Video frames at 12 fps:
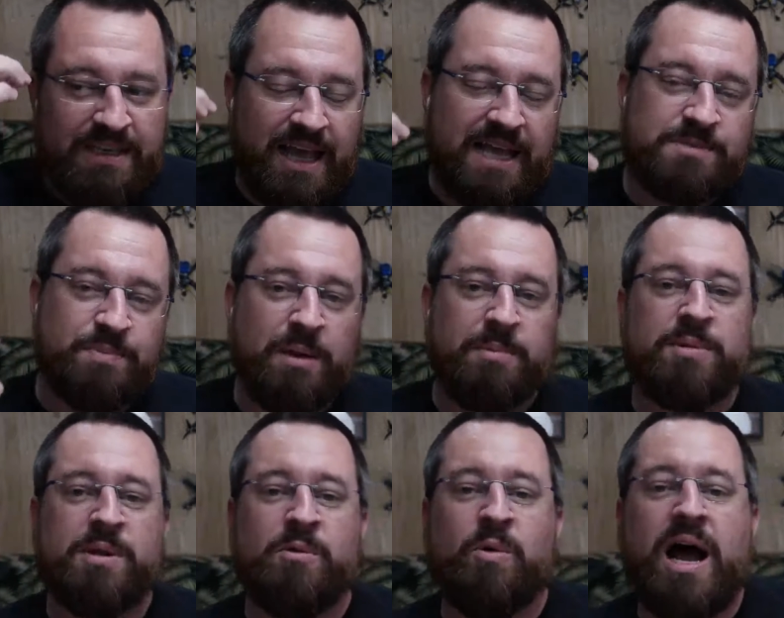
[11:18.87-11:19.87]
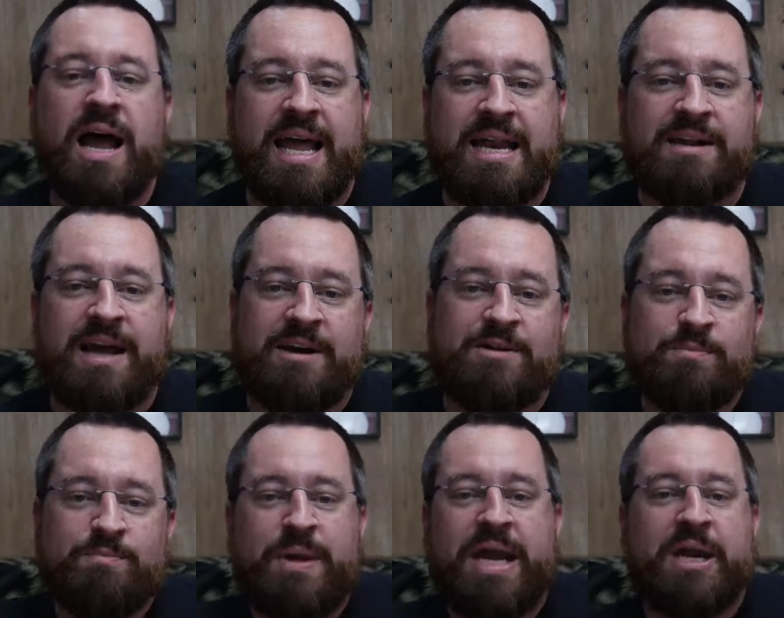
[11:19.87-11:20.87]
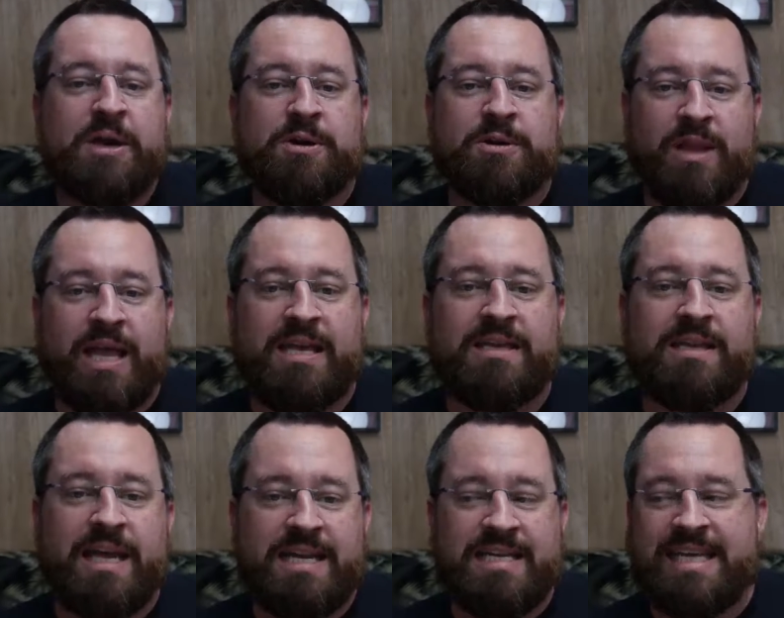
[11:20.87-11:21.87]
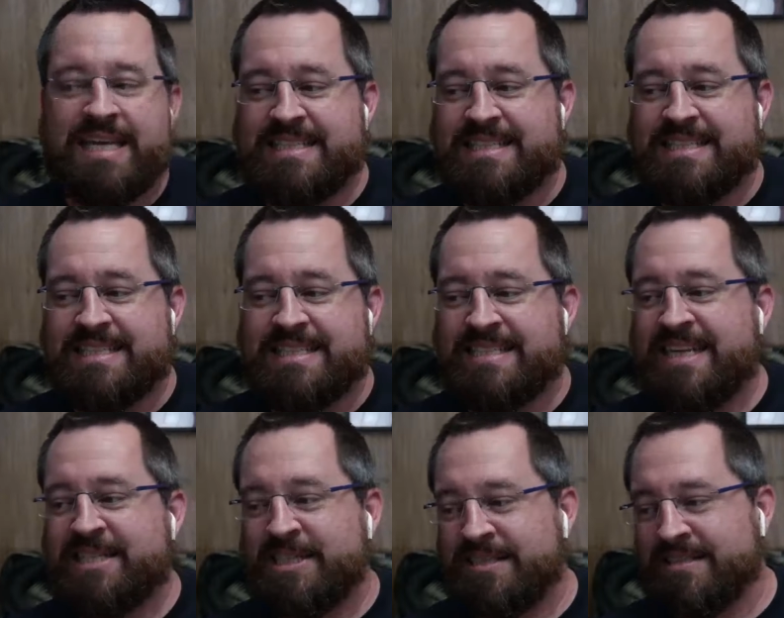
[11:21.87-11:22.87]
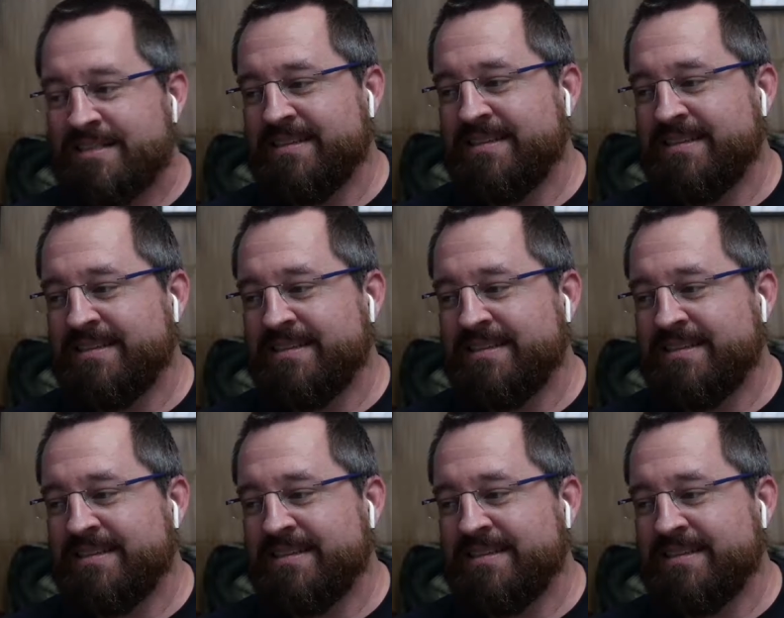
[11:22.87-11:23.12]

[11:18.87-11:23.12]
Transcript: That's probably why I don't bear, like, I didn't get stitches.